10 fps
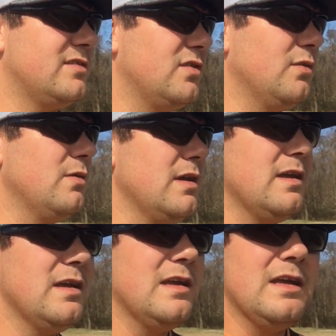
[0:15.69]
So
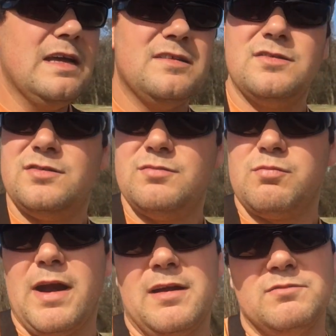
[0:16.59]
it's
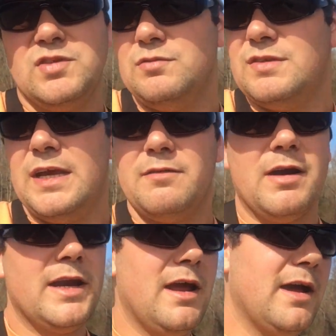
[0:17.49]
around 2.10
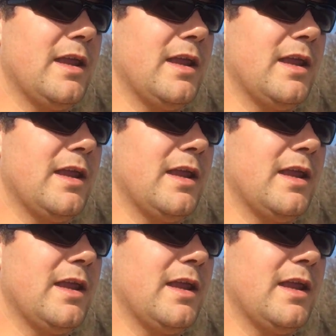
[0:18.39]
right now.